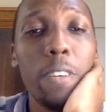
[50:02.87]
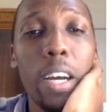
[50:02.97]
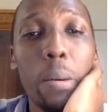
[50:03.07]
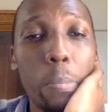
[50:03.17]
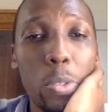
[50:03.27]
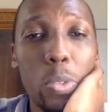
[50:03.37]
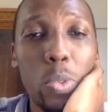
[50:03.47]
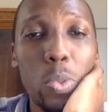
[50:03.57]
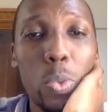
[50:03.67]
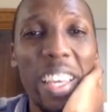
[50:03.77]

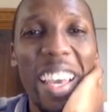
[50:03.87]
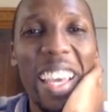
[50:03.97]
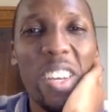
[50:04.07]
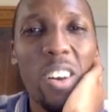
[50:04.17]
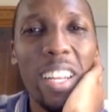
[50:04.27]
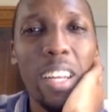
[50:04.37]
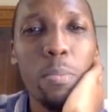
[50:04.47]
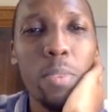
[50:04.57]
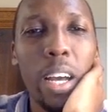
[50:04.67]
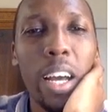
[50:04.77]
UK
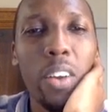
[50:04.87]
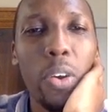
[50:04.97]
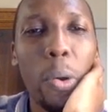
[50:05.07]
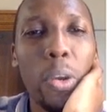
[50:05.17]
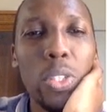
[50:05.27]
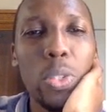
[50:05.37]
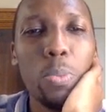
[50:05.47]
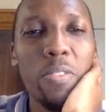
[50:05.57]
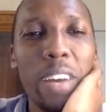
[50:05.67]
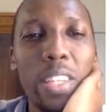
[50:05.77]
column are going to
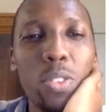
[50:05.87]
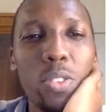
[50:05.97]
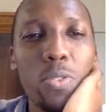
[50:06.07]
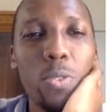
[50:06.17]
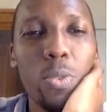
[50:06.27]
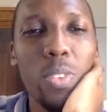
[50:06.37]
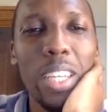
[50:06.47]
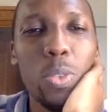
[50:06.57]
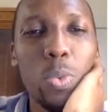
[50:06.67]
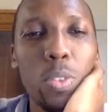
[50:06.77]
be values for,
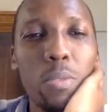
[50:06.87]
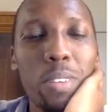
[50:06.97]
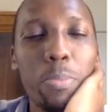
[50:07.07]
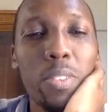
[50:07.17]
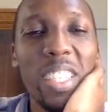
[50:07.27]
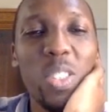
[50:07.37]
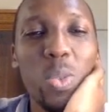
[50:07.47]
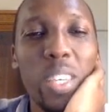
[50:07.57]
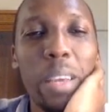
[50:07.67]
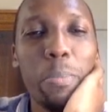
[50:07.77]
that will represent
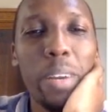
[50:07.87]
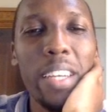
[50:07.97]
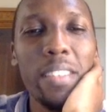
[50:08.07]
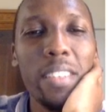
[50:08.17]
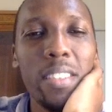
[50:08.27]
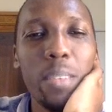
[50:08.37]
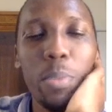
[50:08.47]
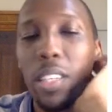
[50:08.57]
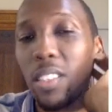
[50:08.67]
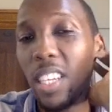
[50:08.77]
UK prices. Same
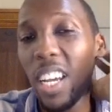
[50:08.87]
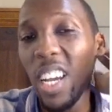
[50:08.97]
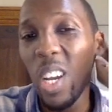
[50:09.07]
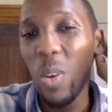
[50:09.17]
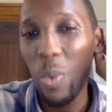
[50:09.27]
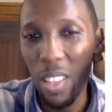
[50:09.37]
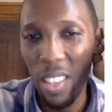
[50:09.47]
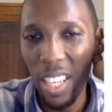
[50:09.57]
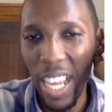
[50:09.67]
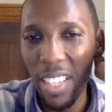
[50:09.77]
case
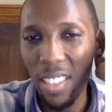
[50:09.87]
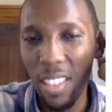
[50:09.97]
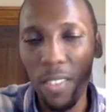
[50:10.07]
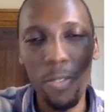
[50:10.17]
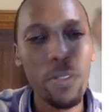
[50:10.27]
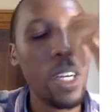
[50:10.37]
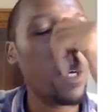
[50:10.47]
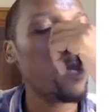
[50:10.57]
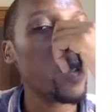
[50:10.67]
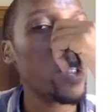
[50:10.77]
with gas DF
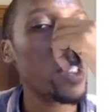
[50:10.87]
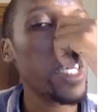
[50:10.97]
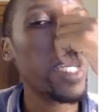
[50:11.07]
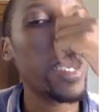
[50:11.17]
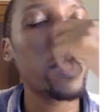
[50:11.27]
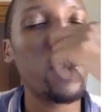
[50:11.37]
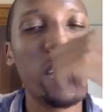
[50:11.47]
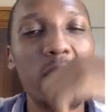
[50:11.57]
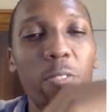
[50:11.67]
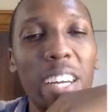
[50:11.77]
USA as well
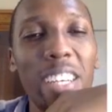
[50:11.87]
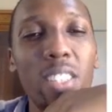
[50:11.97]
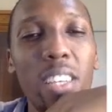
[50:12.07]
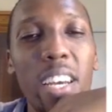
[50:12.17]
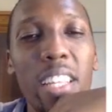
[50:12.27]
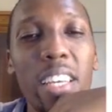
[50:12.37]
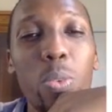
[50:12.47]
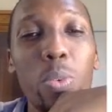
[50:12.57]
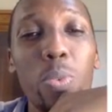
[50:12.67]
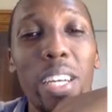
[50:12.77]
as France.
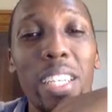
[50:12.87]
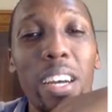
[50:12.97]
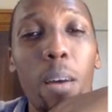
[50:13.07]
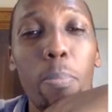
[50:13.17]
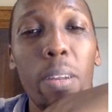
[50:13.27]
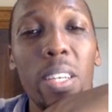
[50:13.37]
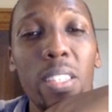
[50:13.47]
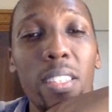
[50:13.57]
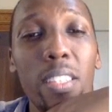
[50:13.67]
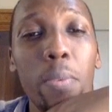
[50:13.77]
Then we render our
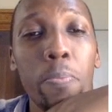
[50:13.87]
plots,